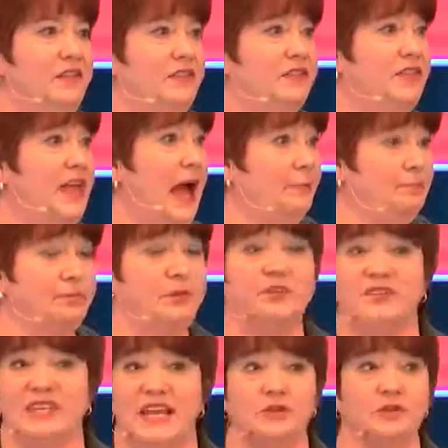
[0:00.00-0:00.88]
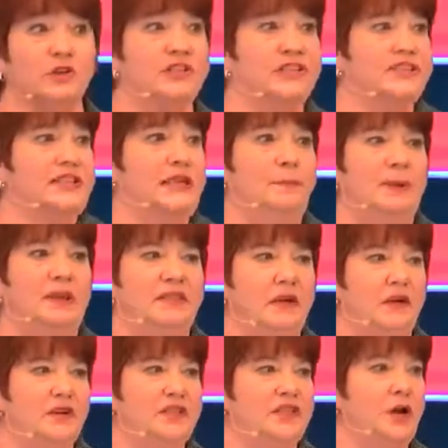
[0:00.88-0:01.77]
that presenter is skipping
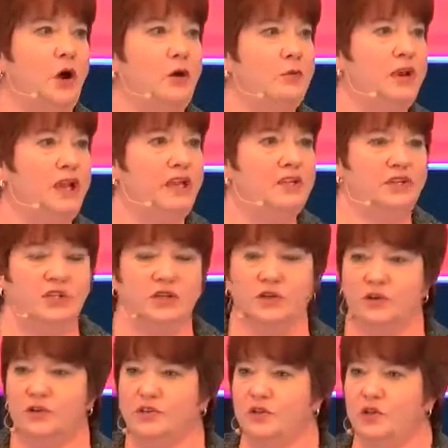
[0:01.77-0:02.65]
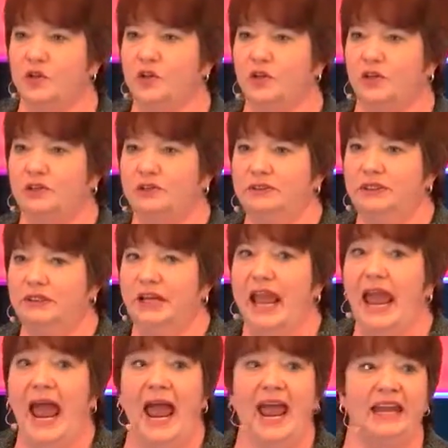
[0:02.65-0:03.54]
their stone into your circle.
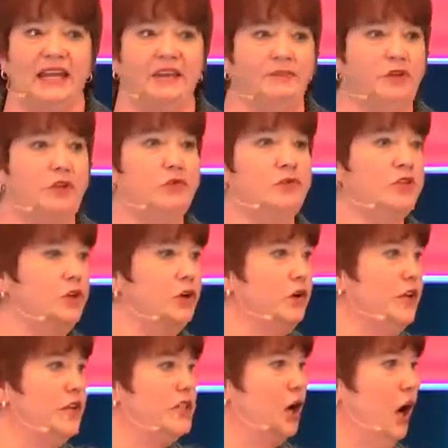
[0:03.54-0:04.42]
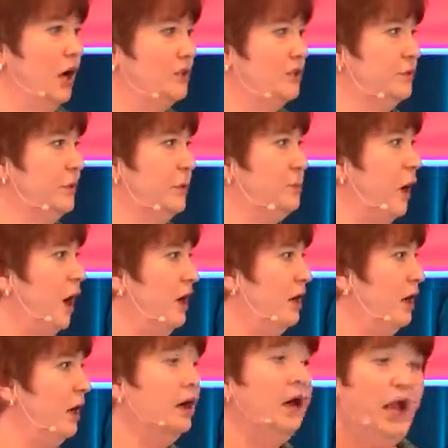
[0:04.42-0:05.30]
And if you turn and talk to a
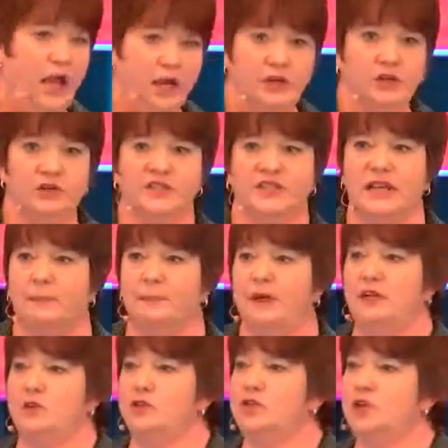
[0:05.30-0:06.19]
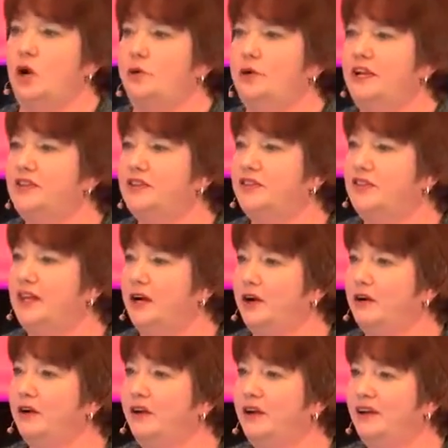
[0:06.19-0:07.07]
partner, you're skipping your stone into
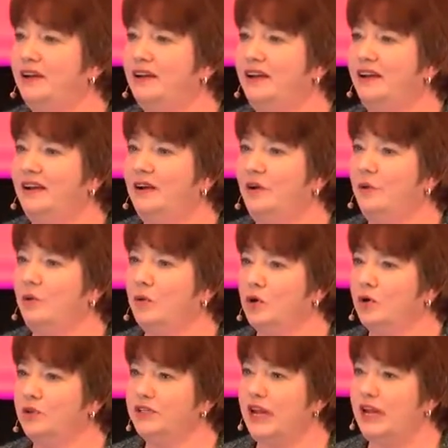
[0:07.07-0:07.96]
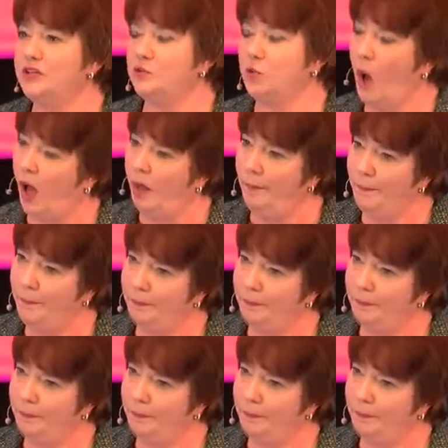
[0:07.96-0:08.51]
their world as well.